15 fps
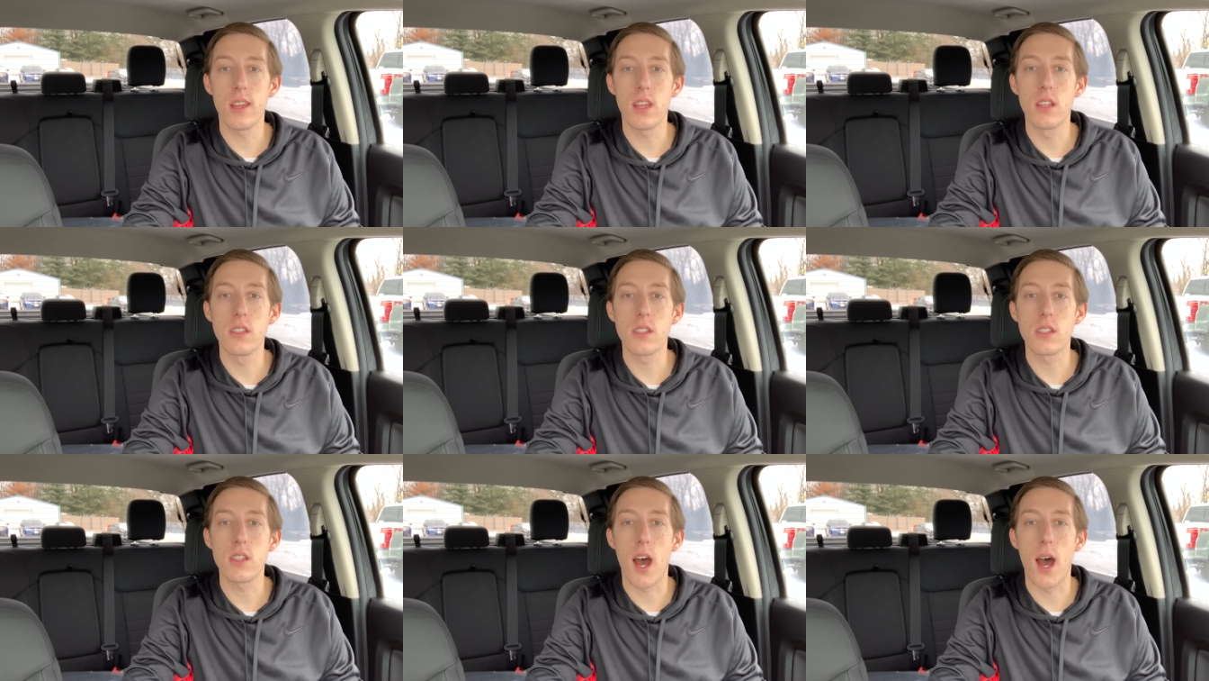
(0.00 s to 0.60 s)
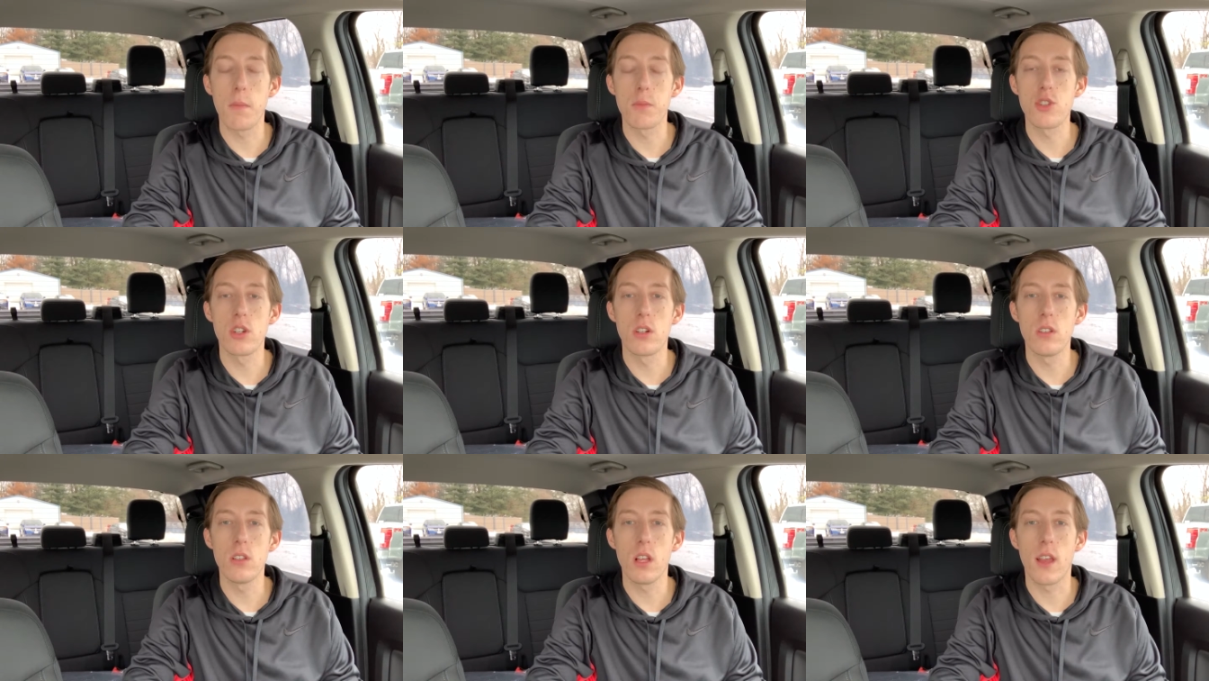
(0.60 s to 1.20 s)
is its
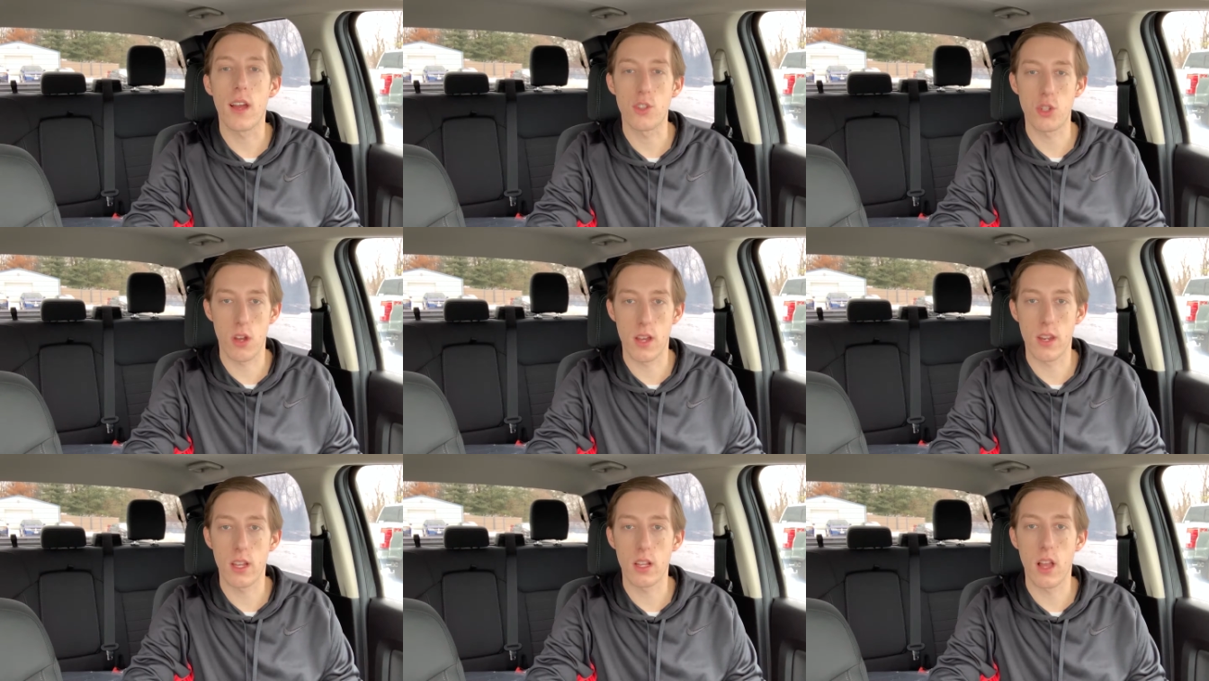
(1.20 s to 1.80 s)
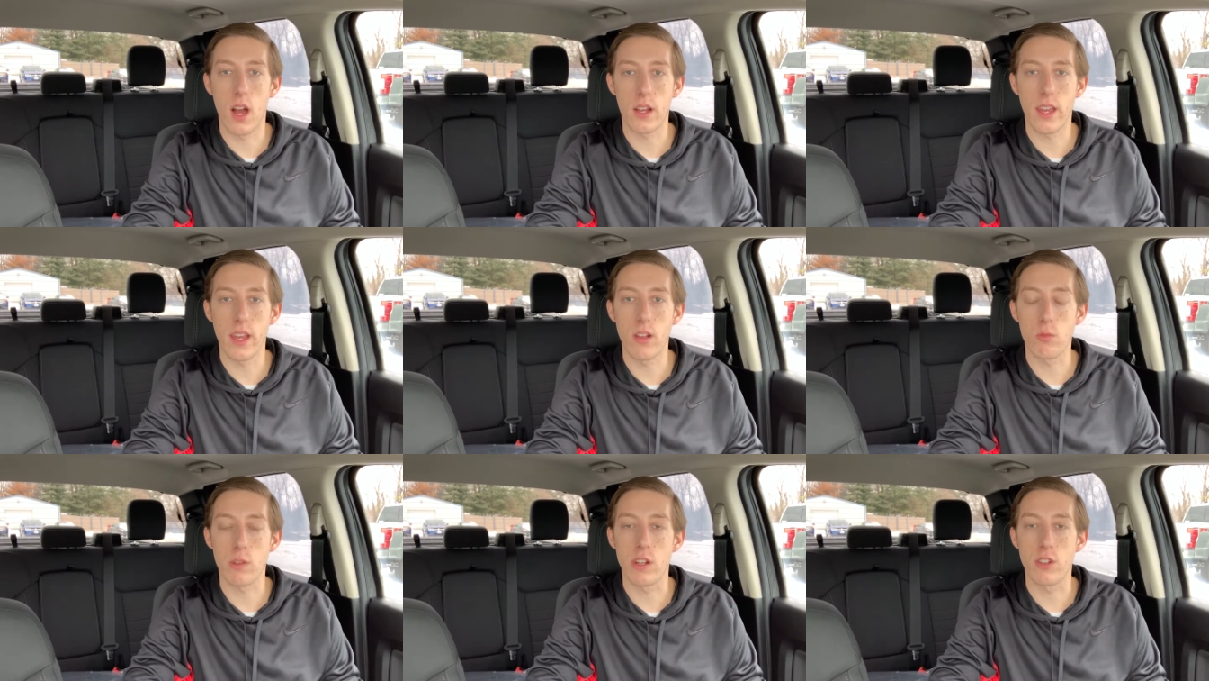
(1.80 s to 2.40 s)
optional electronic
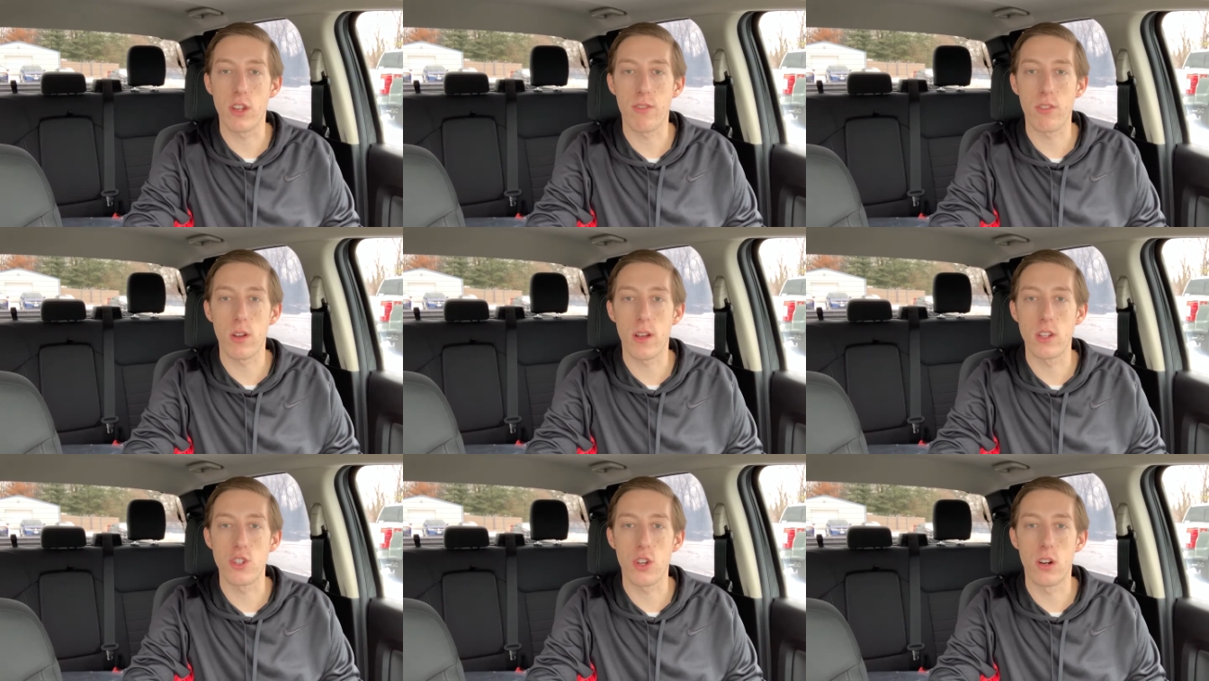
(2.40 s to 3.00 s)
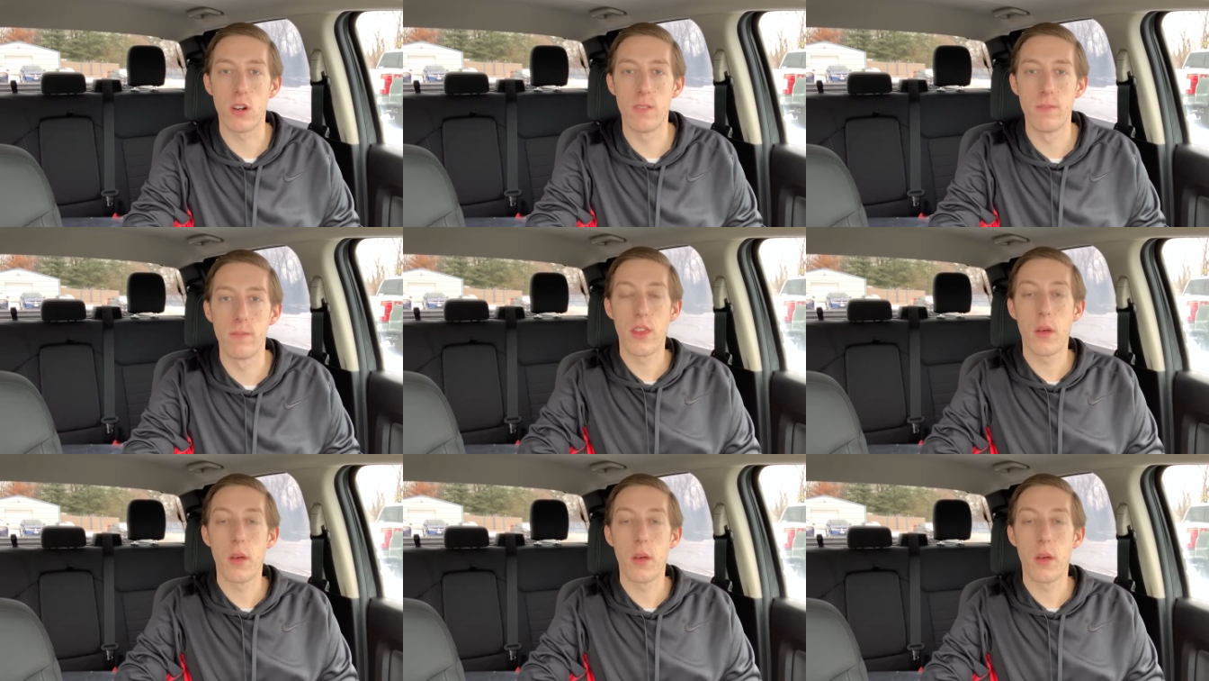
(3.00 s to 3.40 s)
locking rear differential.